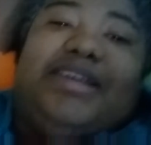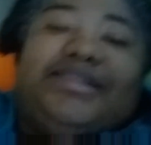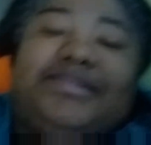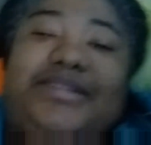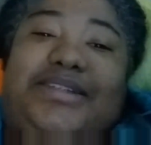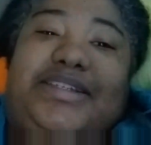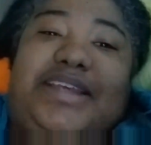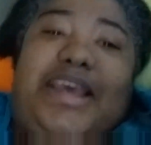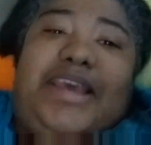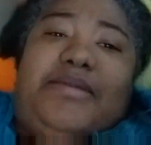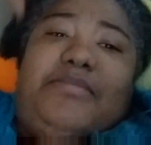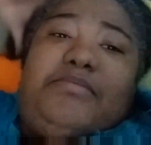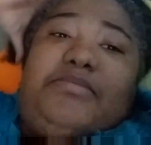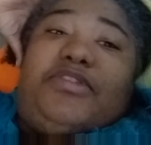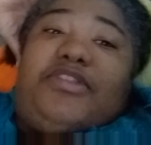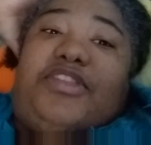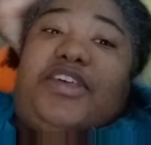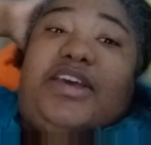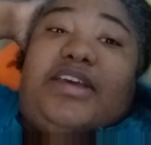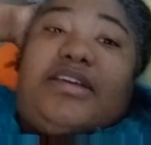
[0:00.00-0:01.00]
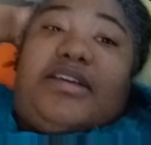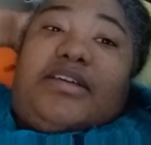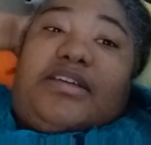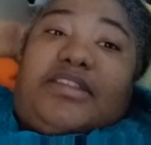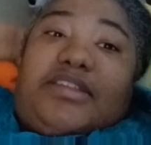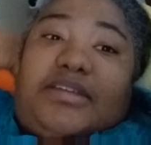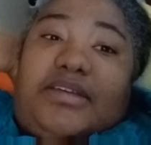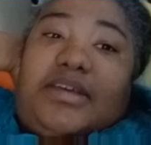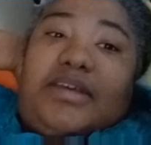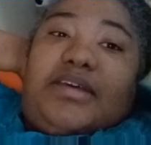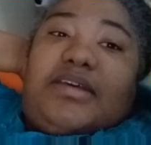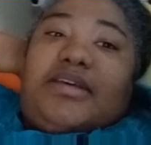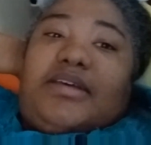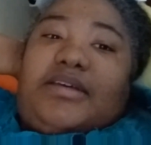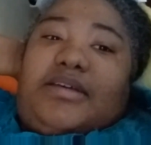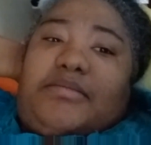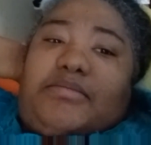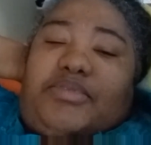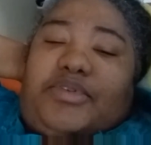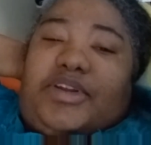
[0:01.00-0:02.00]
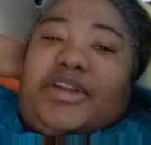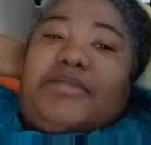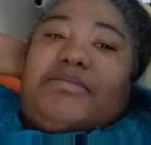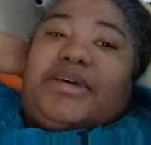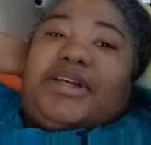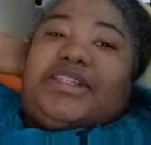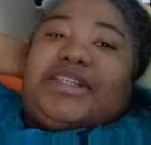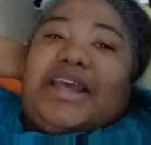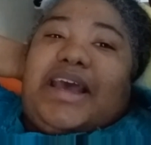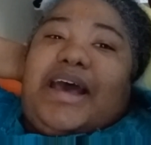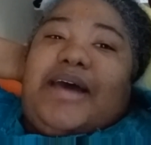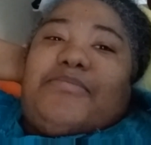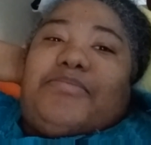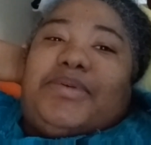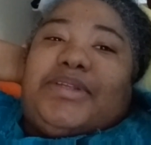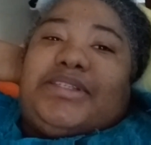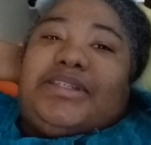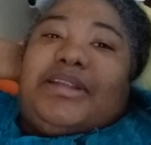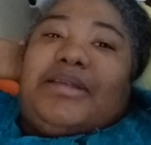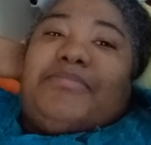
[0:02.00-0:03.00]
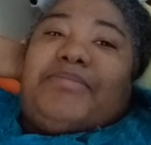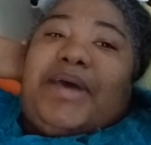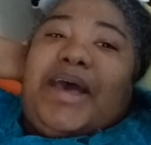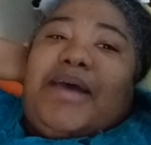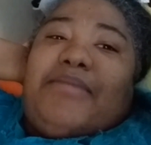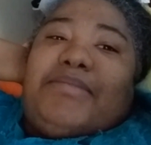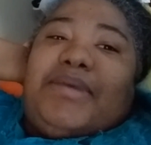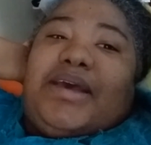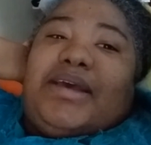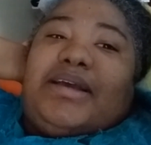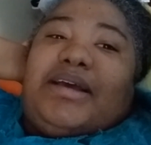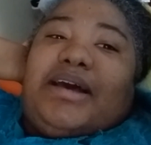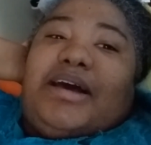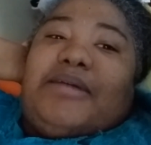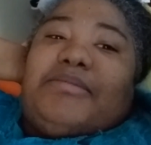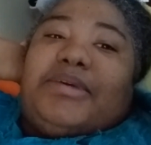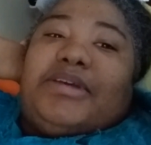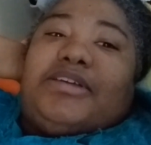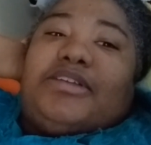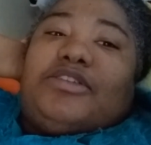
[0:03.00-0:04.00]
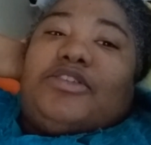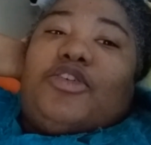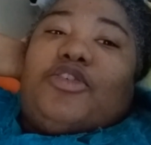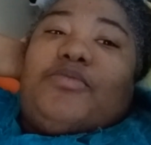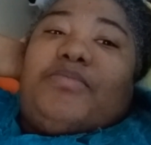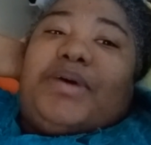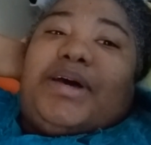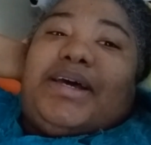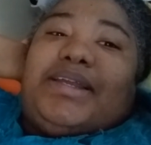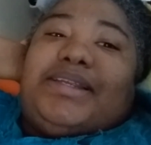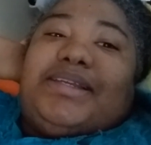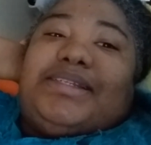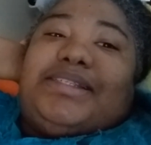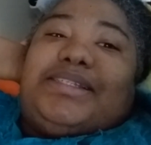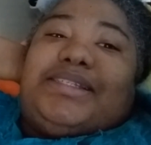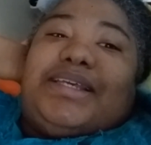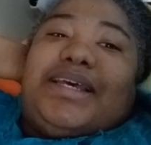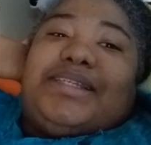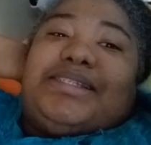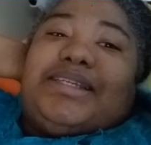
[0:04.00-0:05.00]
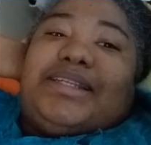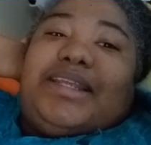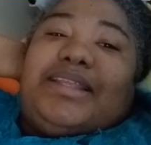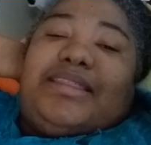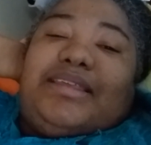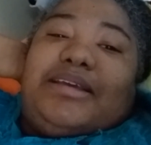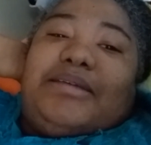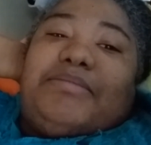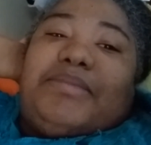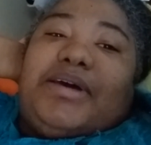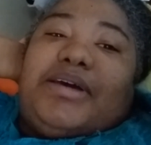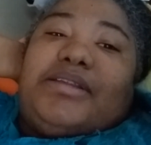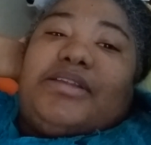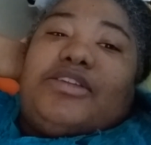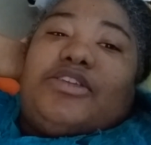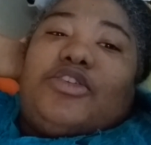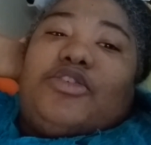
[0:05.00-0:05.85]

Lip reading: same thing pretty much happens in a Batman comic, nobody says anything about it.